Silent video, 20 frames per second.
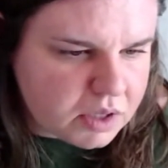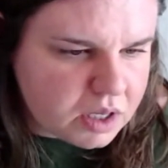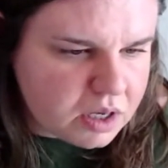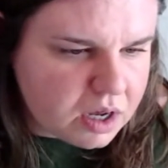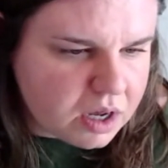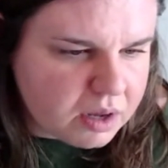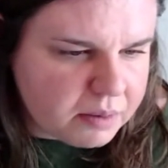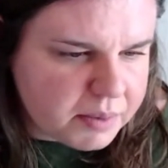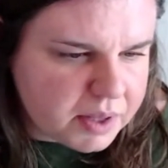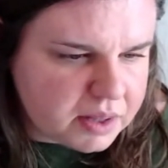
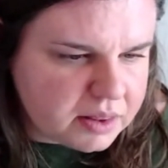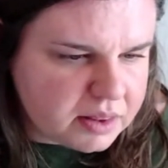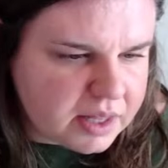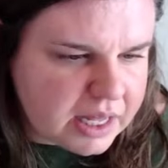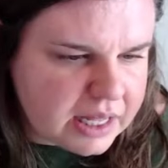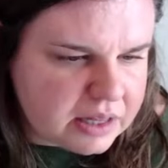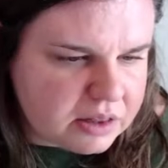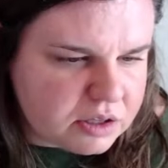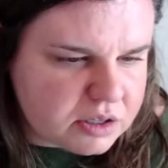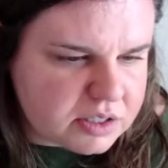
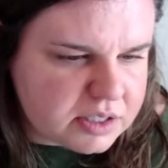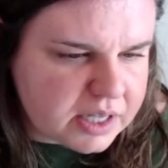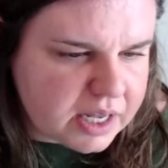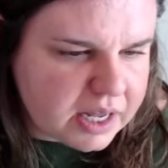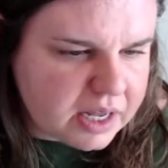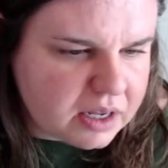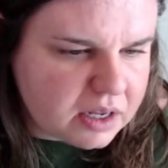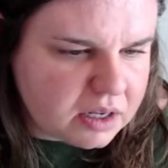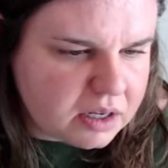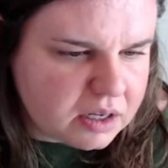It looks
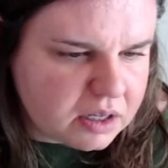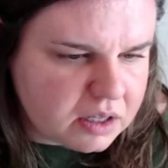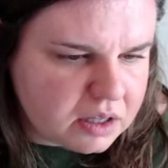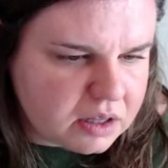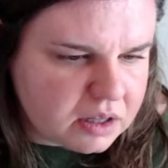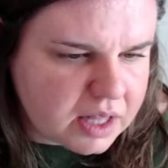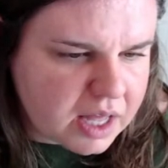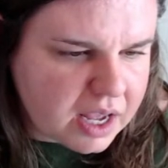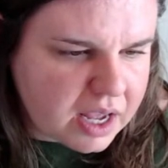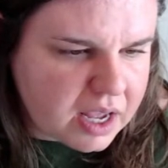like
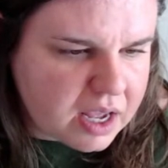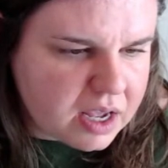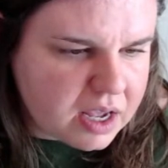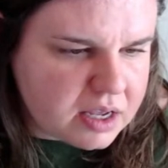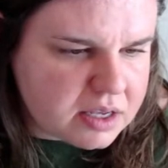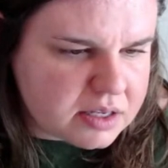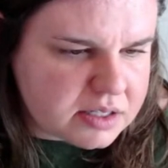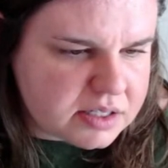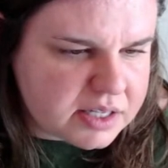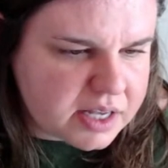
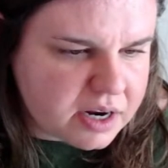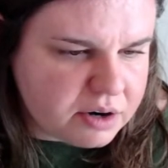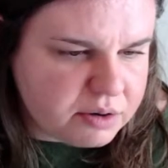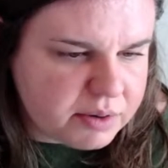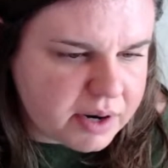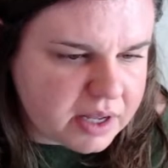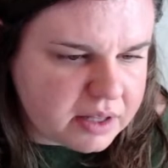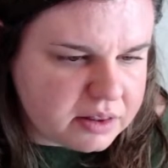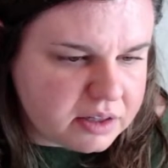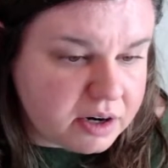they sit
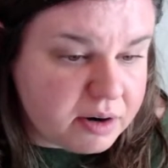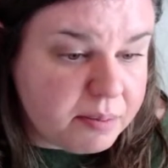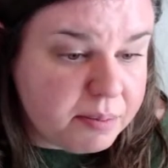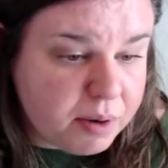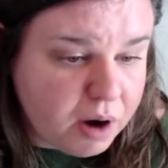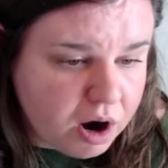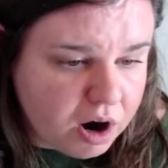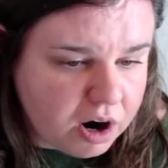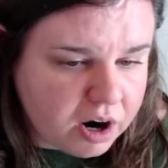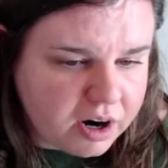around their
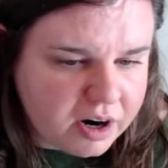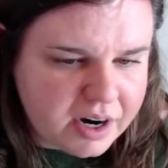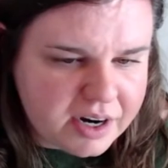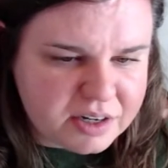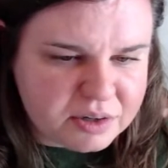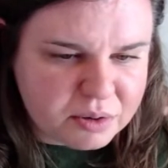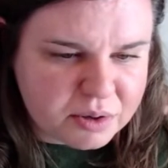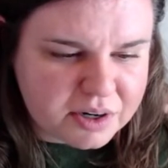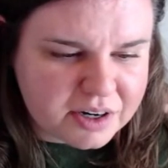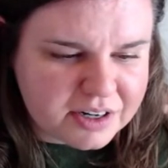bar in
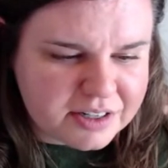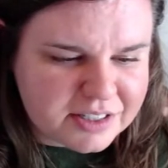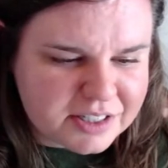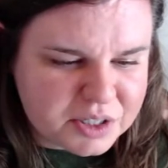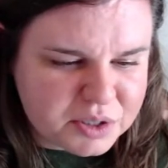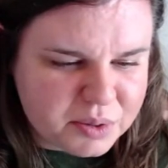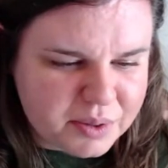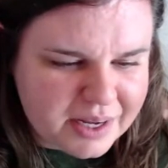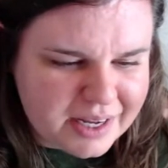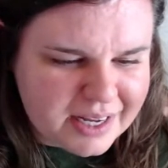order
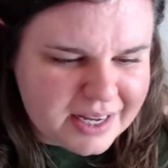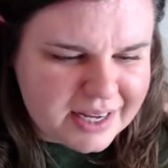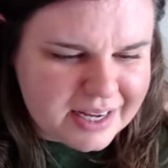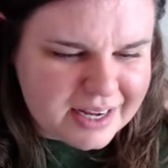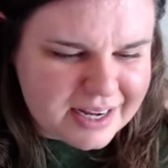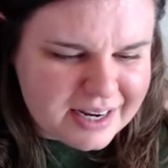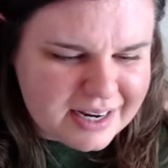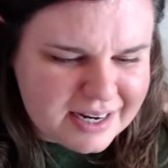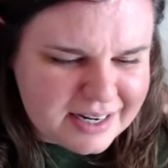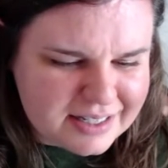to
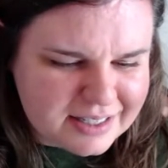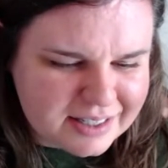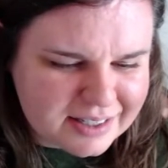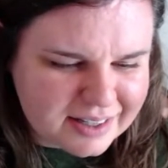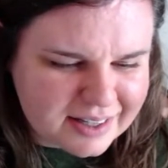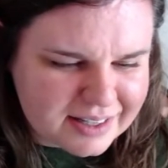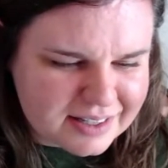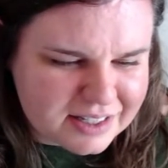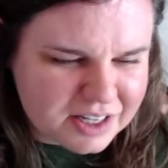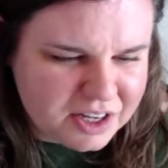eat. So
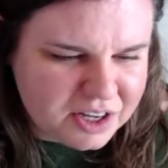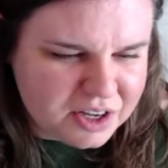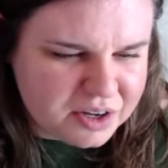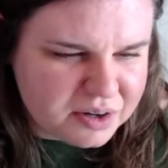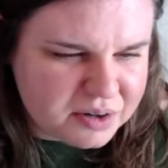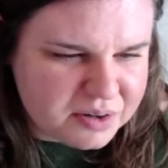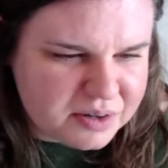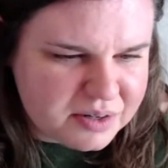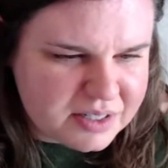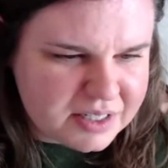that's
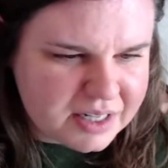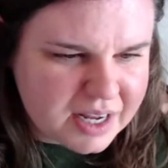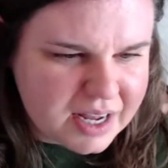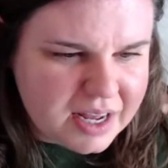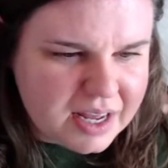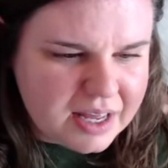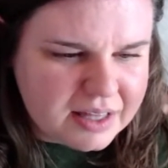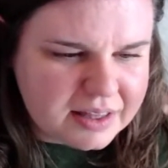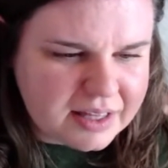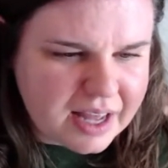cute.
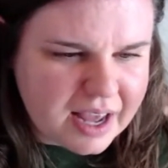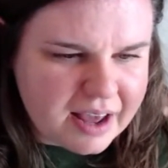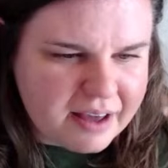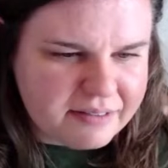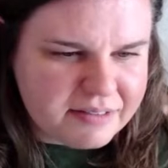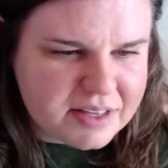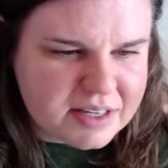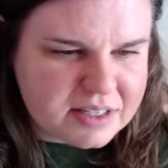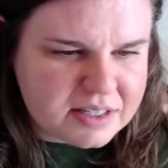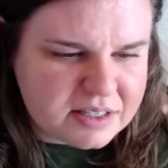They
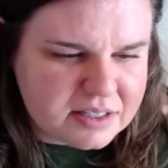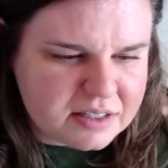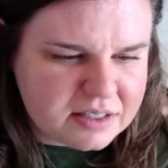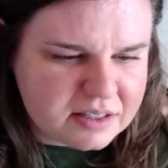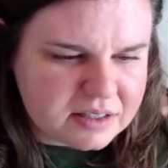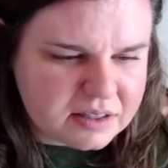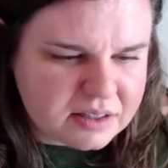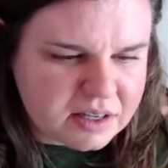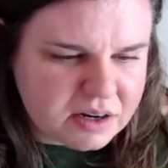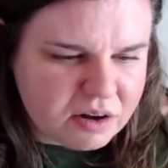have this
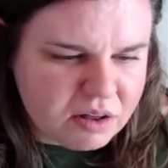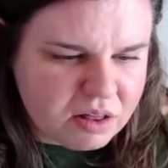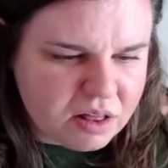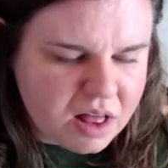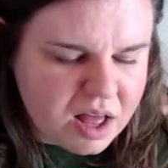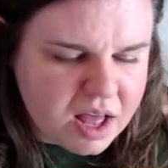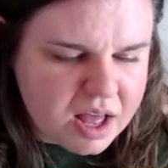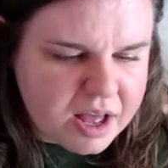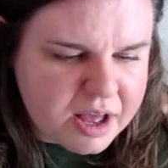little